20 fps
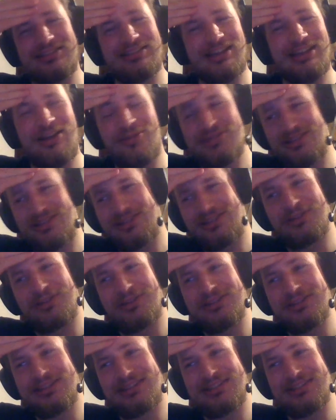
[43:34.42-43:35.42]
how is it
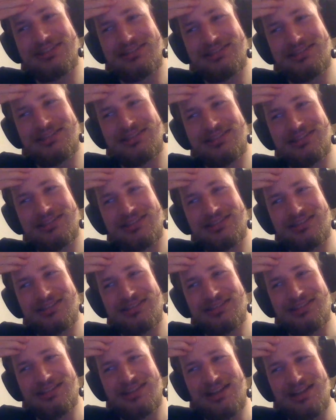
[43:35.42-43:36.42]
called,
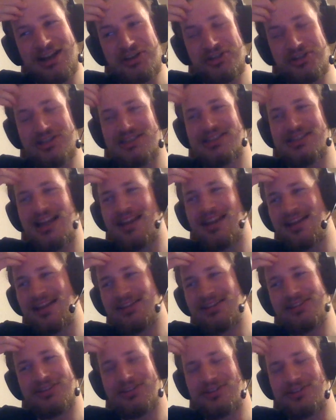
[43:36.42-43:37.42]
Russian
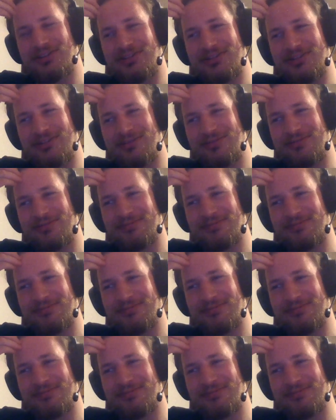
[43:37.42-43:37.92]
salad, or